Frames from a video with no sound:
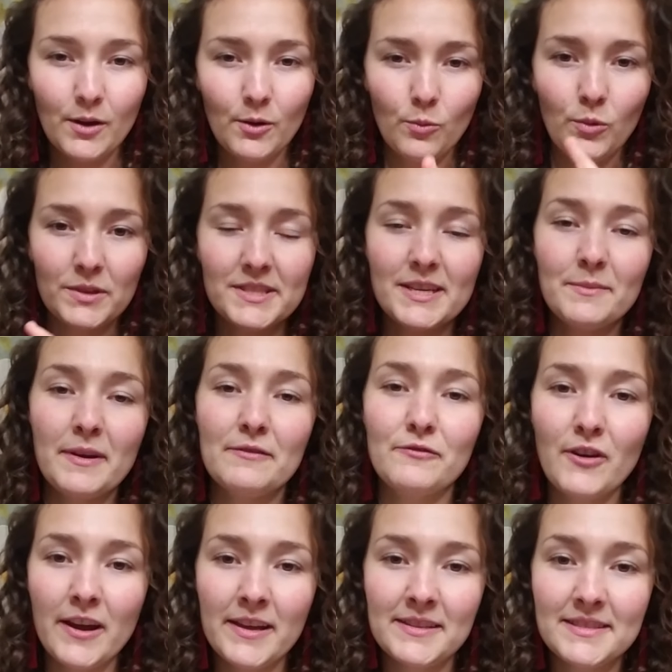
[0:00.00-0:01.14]
What's up, my
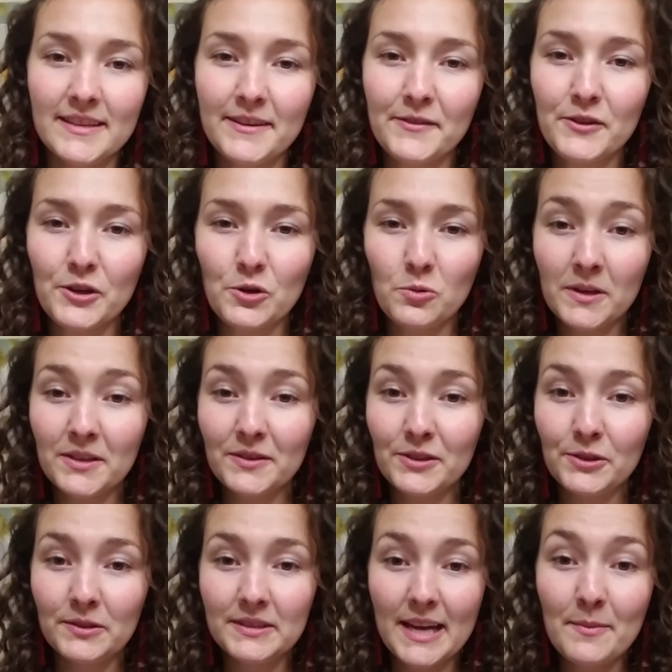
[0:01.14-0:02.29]
friends? Another quick
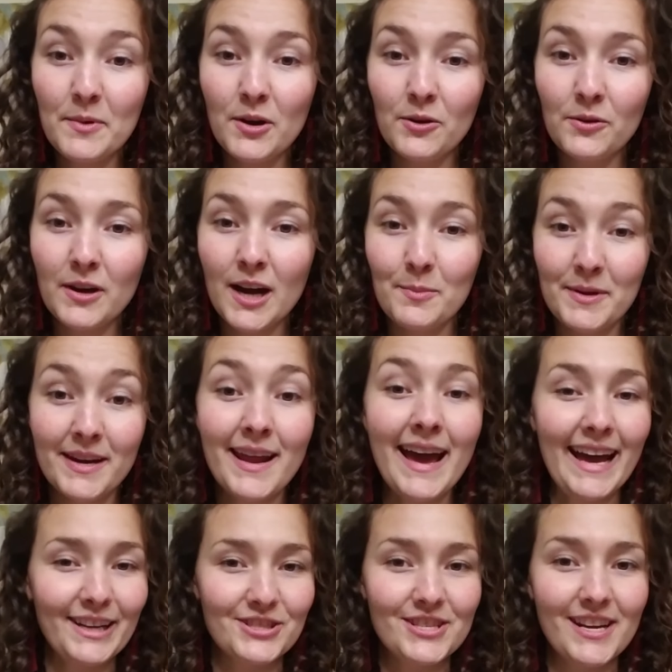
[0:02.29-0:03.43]
little demo coming
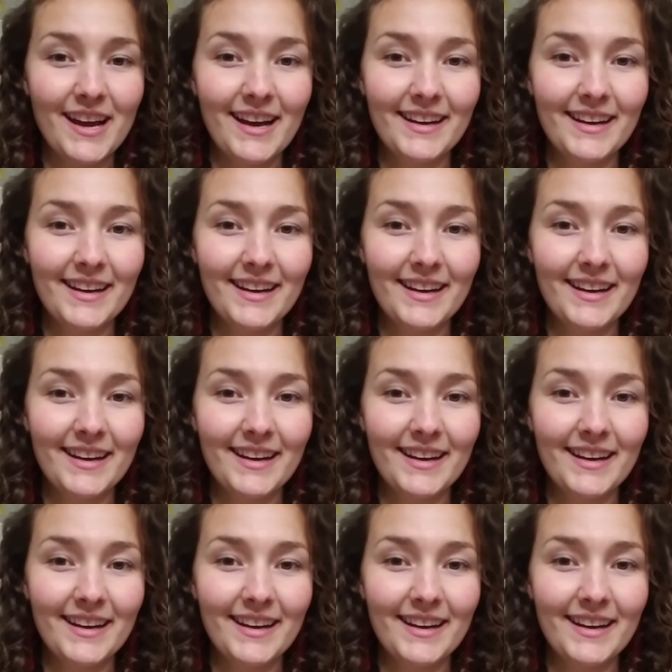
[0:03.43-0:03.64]
at ya.